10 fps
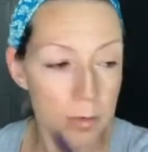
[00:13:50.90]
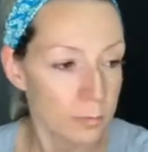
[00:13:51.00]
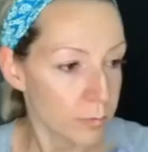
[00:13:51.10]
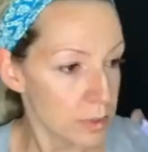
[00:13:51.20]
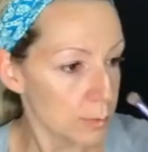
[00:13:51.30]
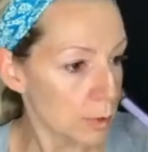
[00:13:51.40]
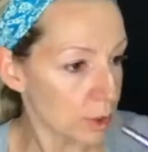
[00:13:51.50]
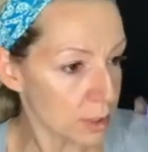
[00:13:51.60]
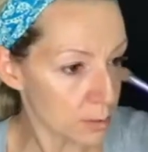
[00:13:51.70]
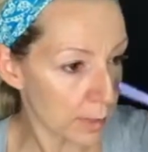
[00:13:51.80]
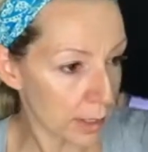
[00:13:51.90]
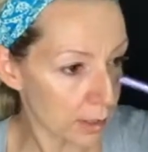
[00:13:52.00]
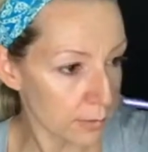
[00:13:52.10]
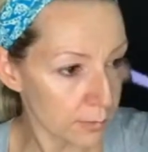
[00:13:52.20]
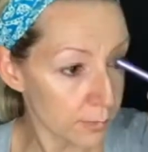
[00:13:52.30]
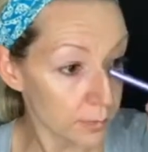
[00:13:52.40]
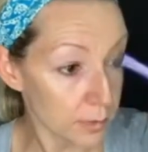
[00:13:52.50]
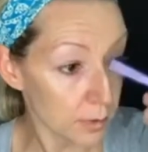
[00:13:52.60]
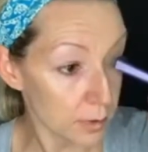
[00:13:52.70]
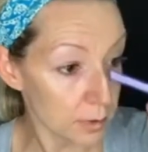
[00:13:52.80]
So let me look in this mirror,
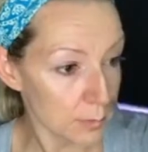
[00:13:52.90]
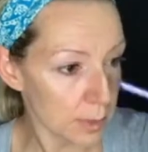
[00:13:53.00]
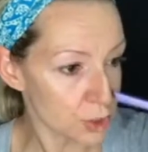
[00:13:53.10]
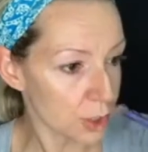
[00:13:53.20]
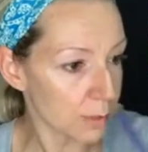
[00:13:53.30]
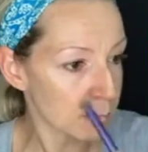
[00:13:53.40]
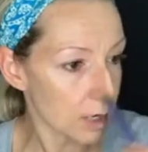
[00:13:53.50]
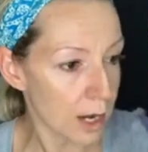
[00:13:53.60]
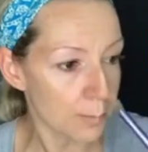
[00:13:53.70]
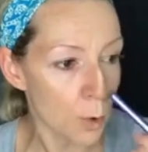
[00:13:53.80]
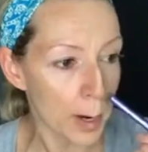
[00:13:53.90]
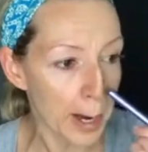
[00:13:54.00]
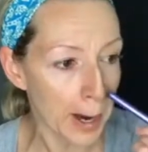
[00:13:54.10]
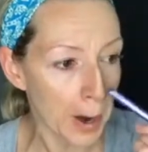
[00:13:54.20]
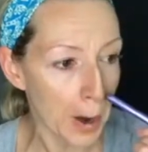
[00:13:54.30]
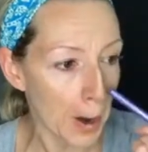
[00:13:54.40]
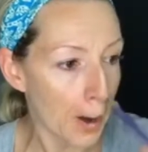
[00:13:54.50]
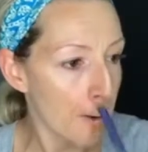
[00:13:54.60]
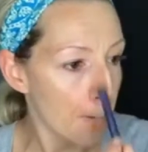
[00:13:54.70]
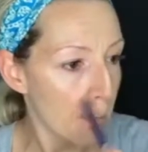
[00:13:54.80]
make sure I'm on point here.
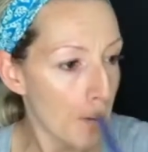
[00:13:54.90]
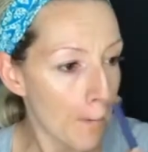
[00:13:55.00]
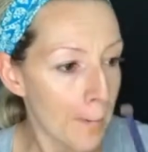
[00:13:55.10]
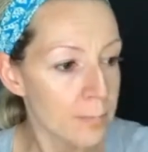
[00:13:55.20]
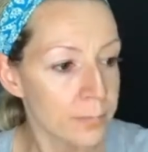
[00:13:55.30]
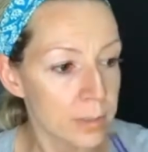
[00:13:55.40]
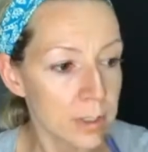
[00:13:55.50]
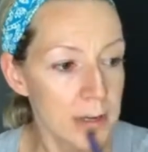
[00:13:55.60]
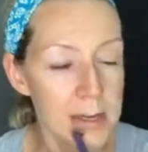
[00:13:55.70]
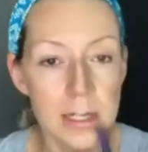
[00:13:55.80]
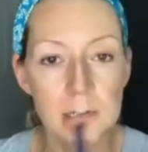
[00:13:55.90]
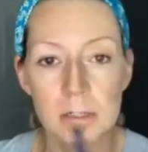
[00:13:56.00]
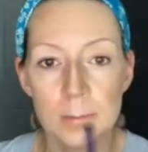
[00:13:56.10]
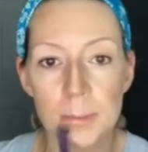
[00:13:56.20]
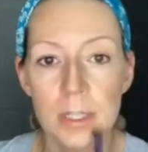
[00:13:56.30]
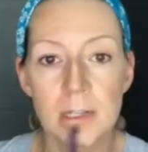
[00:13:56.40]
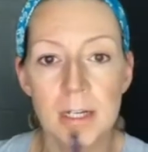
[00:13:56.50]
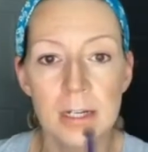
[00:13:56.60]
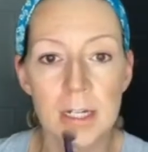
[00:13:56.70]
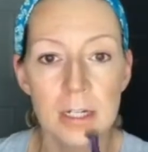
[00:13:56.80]
Okay, blend
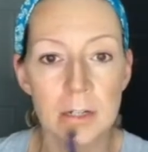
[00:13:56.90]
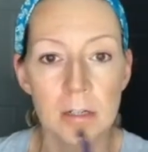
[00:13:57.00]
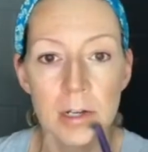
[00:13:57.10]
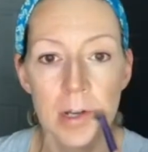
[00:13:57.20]
that in.